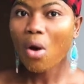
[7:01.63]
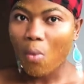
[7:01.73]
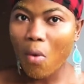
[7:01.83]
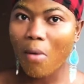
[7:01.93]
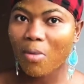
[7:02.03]

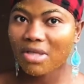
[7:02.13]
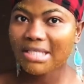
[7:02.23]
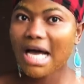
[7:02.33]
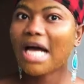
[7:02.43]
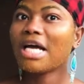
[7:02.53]
warm
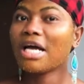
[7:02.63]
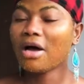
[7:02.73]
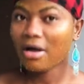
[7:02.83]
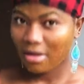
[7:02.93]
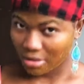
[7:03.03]
water,
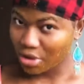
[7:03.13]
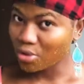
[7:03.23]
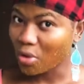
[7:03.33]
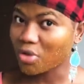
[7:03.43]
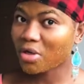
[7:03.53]
you
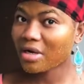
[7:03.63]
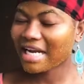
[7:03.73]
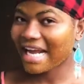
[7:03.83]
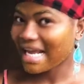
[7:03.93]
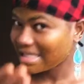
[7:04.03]
also gonna
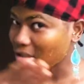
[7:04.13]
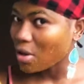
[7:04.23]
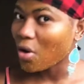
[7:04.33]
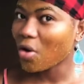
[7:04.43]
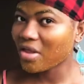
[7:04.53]
get the
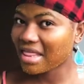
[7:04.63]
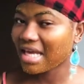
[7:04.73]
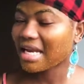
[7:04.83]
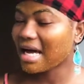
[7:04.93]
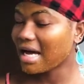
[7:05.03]
whole
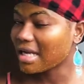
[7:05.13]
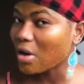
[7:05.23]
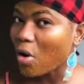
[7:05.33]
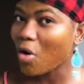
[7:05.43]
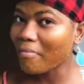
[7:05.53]
thing, the
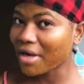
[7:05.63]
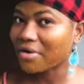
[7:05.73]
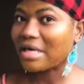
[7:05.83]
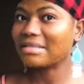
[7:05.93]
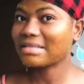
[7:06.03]
whole
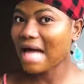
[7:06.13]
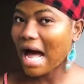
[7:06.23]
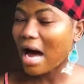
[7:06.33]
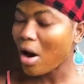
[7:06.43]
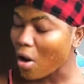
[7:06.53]
minerals
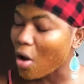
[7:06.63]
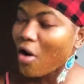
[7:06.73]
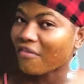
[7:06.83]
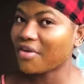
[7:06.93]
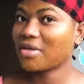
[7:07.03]

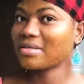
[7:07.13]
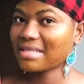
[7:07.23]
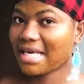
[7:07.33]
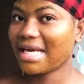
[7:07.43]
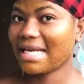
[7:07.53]
off your
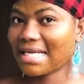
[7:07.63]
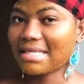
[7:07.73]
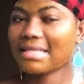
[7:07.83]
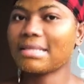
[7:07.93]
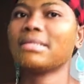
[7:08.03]
skin,
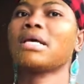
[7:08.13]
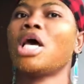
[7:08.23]
isn't it?